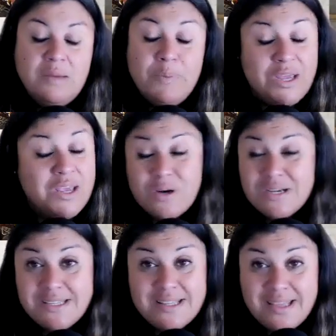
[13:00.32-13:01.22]
But he
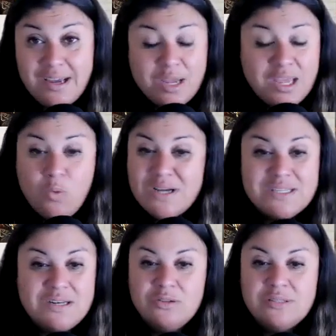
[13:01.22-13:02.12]
wasn't there. He
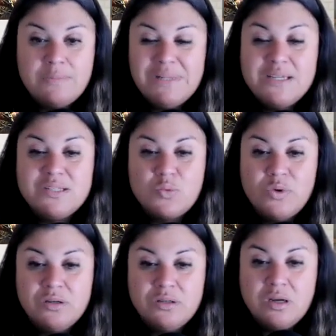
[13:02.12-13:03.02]
wasn't on the place
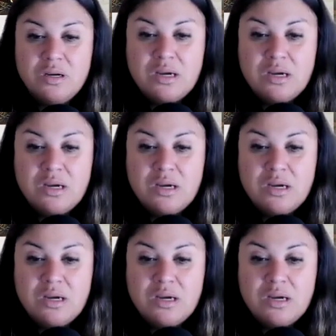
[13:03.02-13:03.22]
where